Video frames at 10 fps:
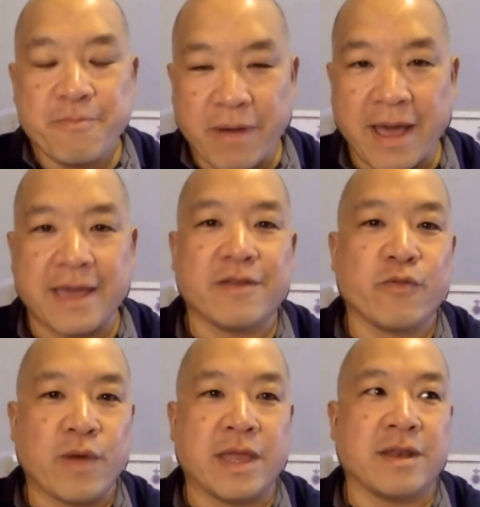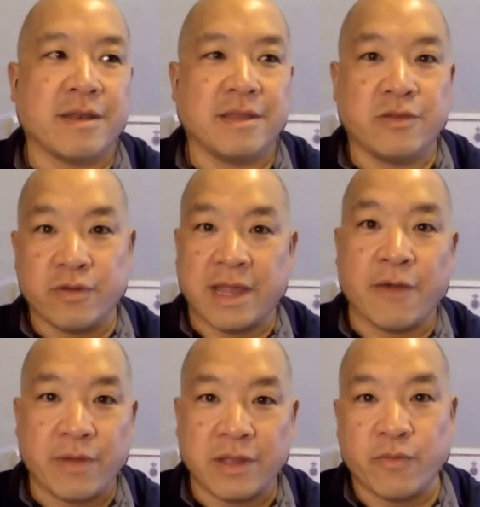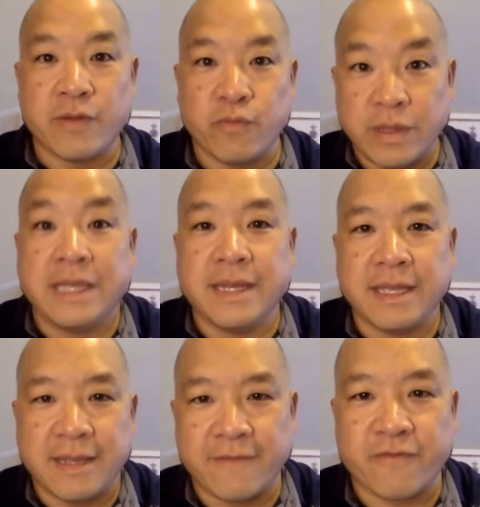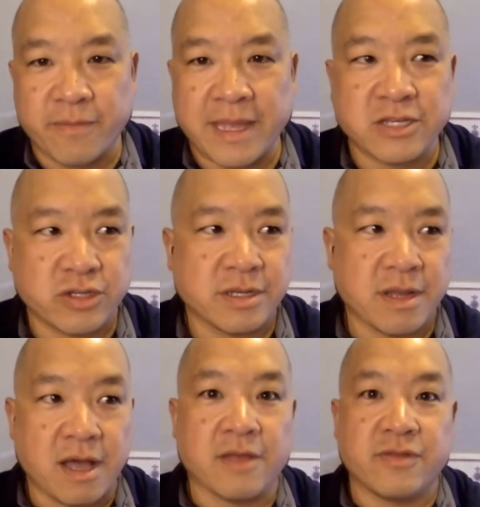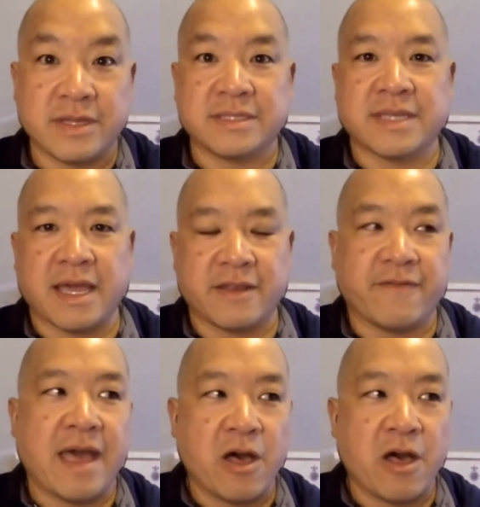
but when you and I, Wendy, when we need information on this side of